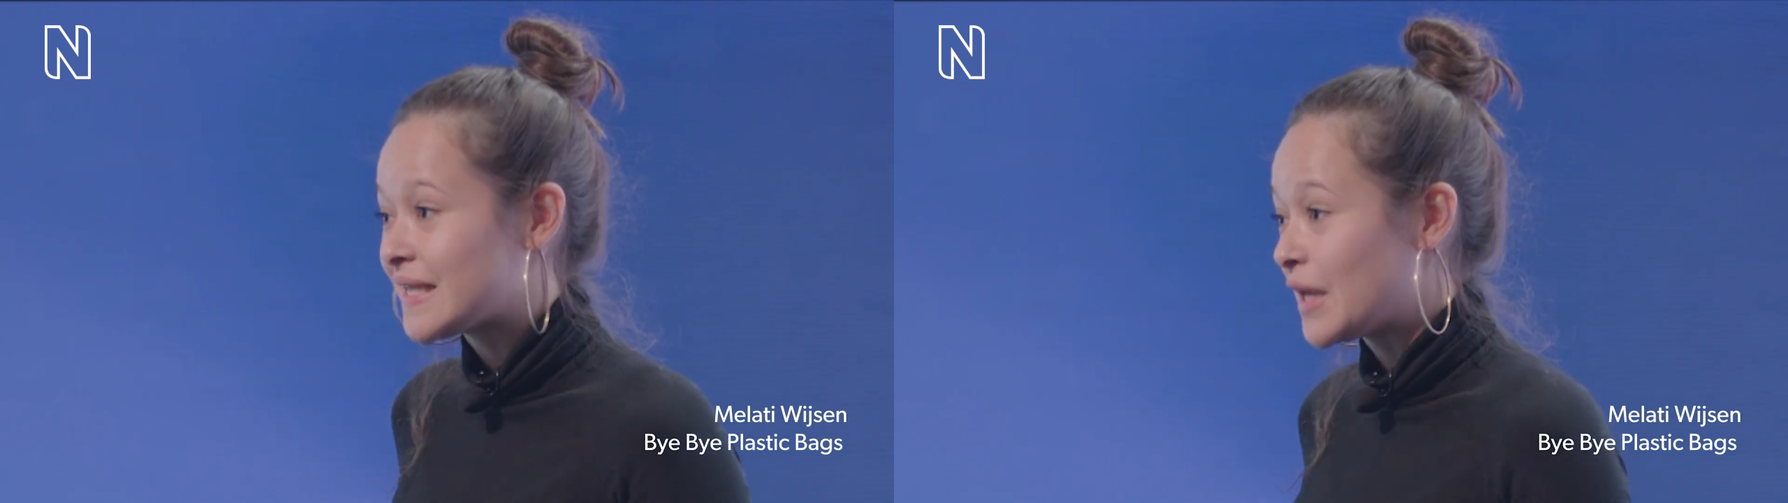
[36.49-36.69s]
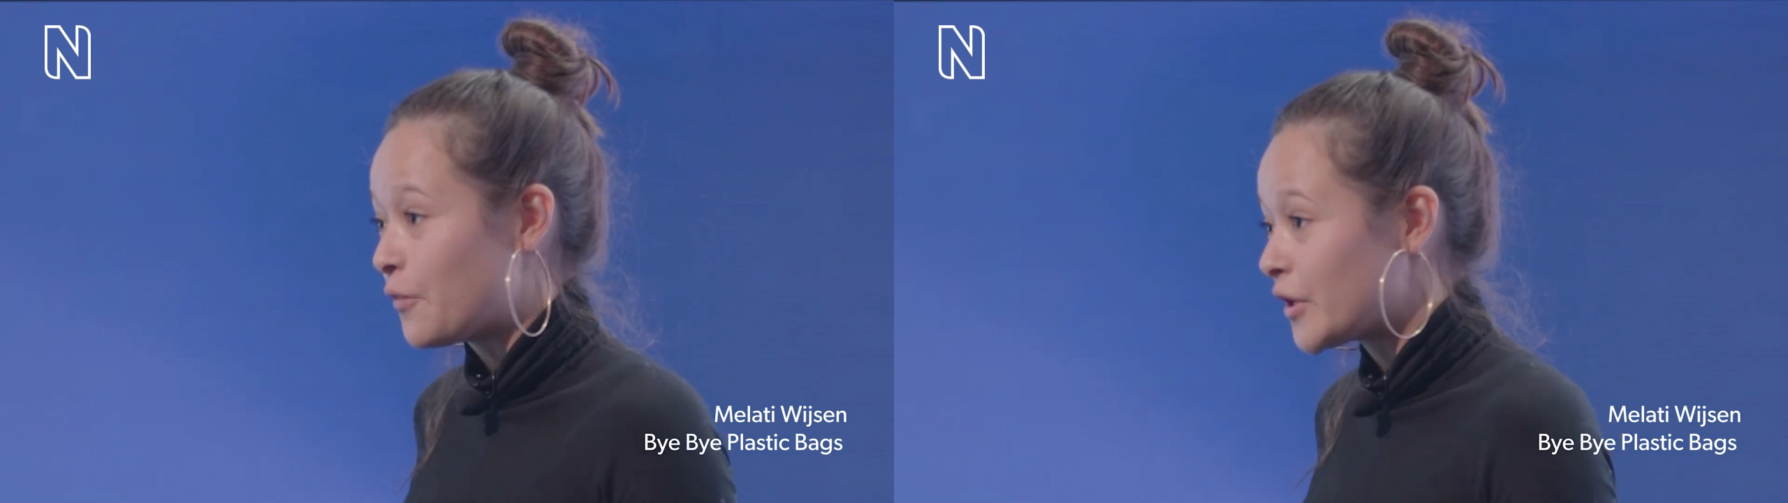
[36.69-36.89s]

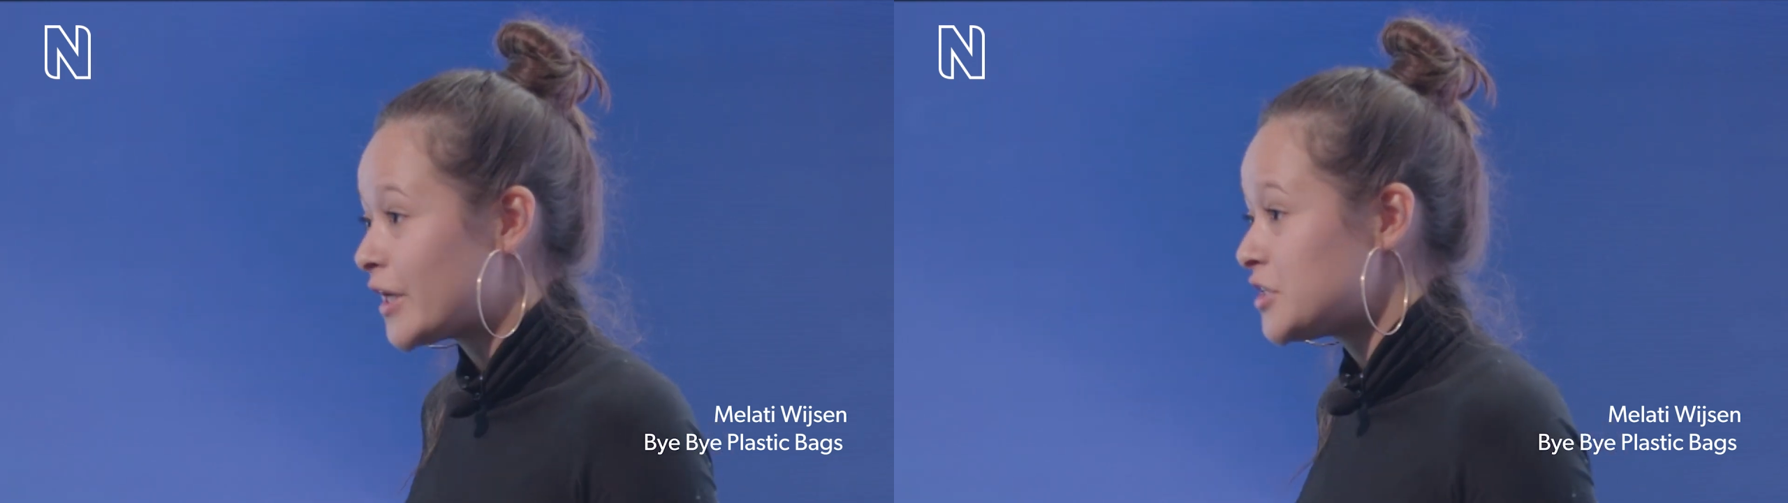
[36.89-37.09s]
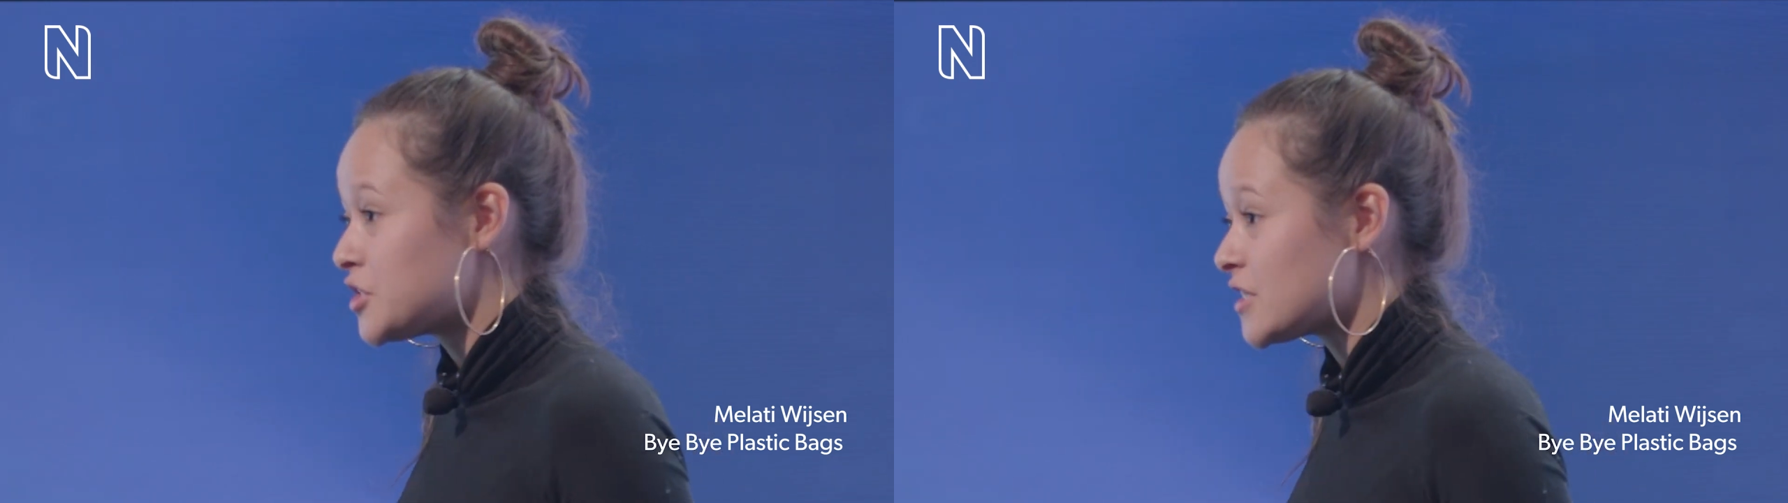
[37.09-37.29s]
that we're
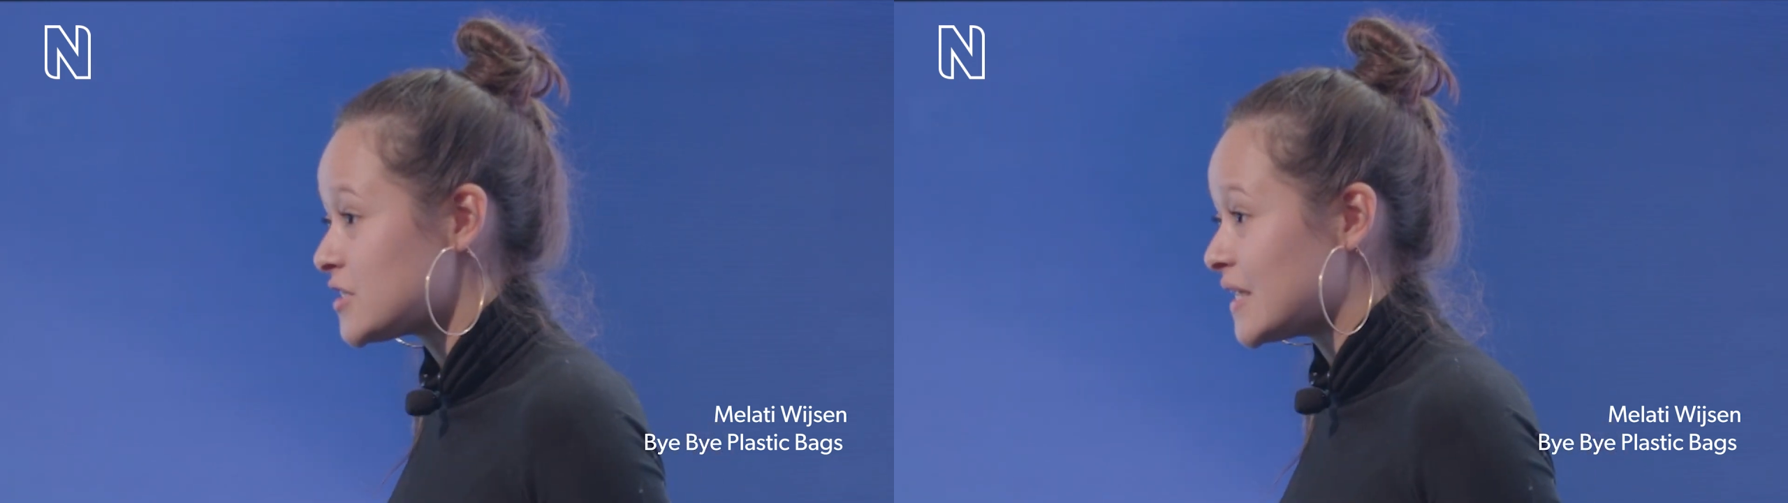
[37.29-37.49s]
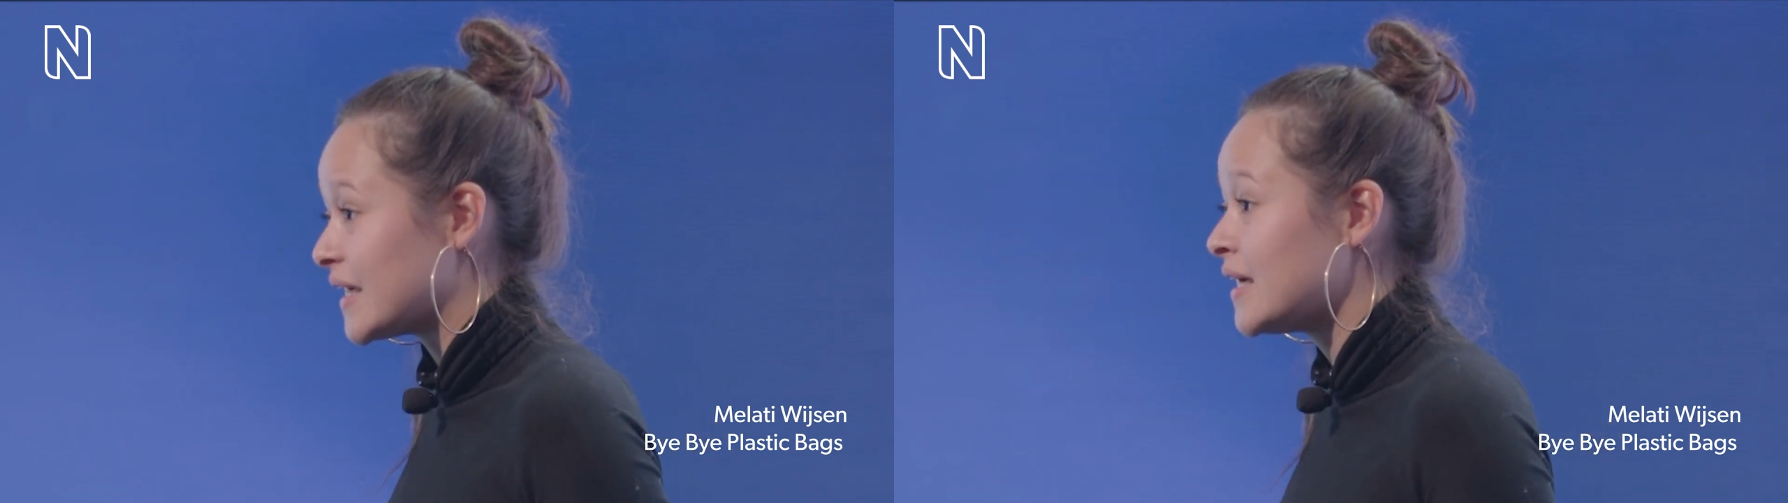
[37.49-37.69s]

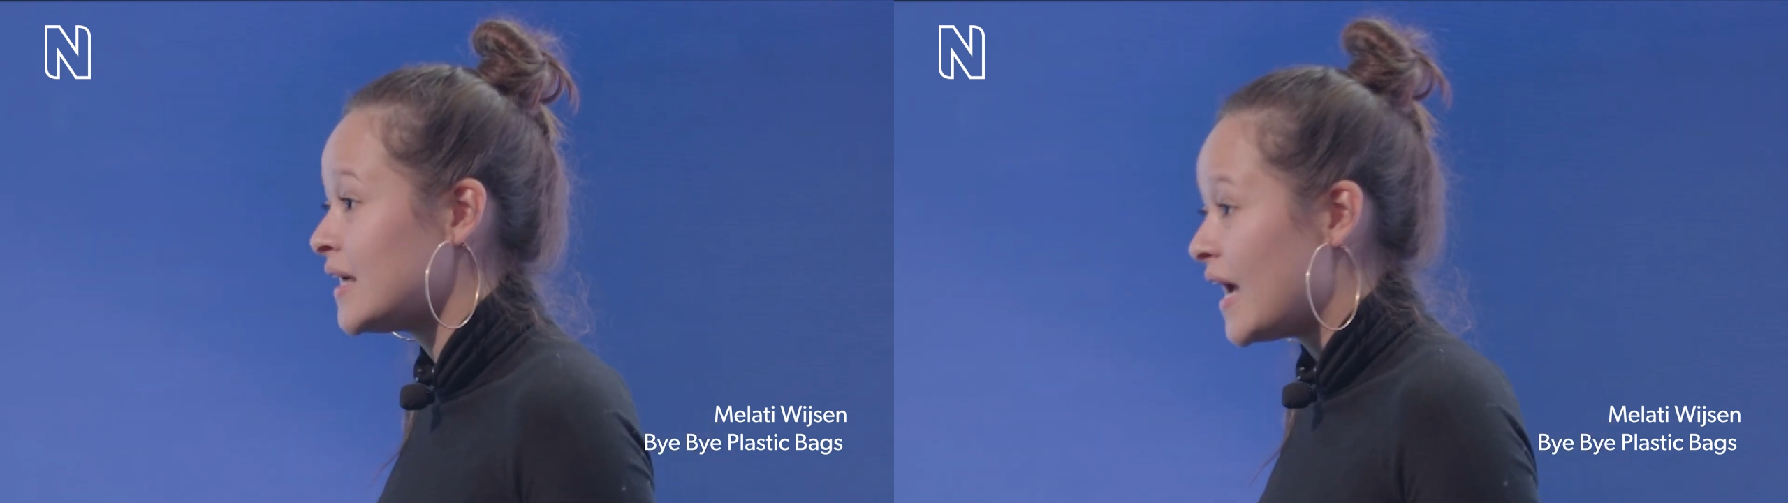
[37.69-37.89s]
ingesting